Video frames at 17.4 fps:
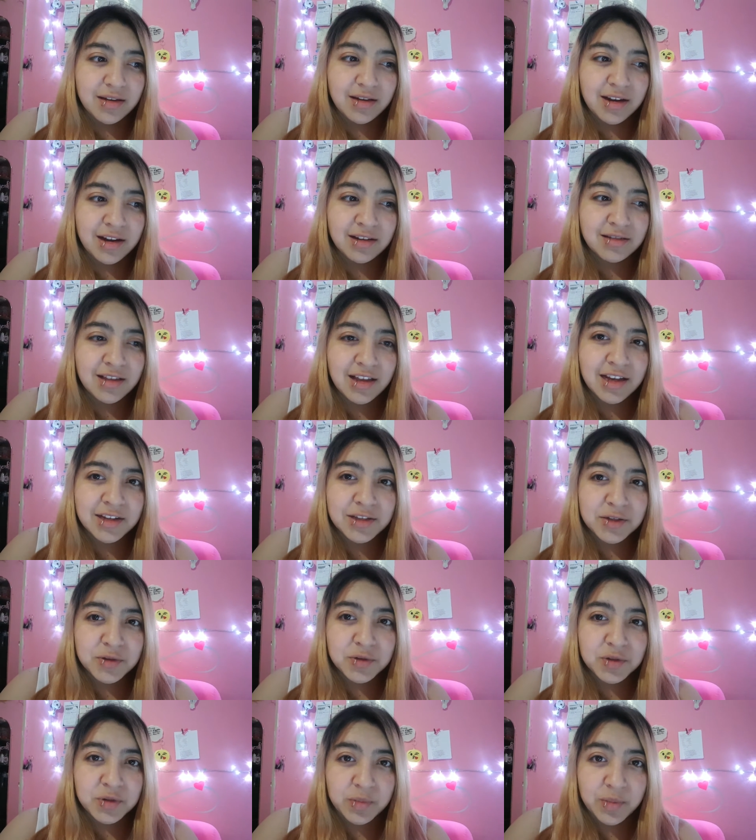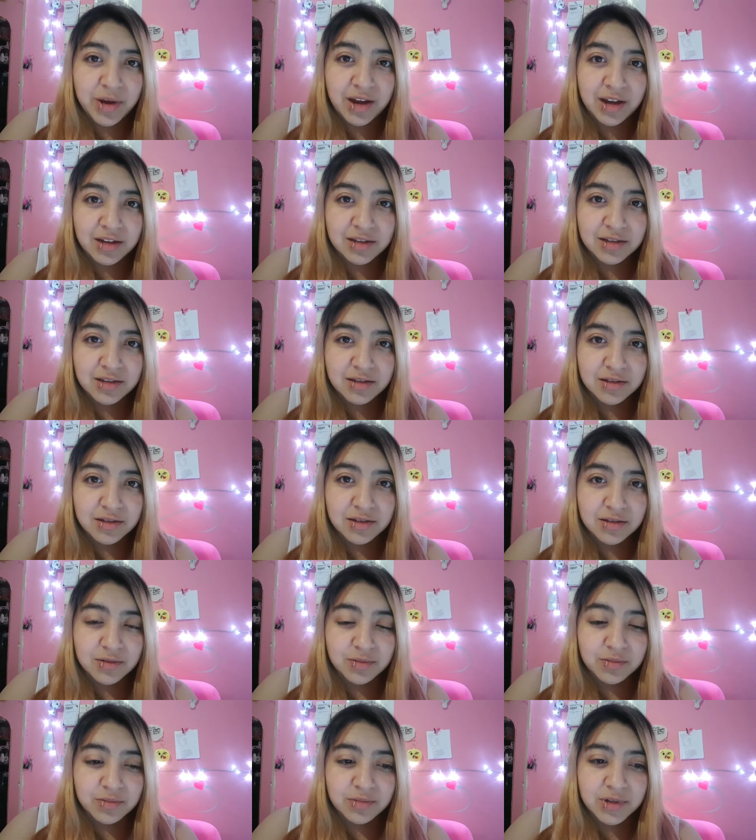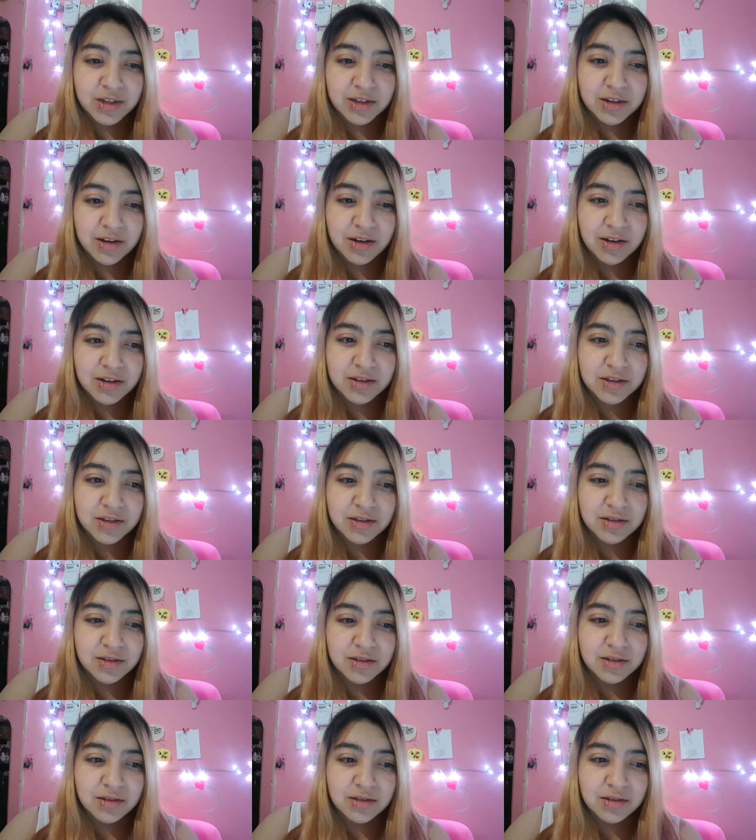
I like to smile because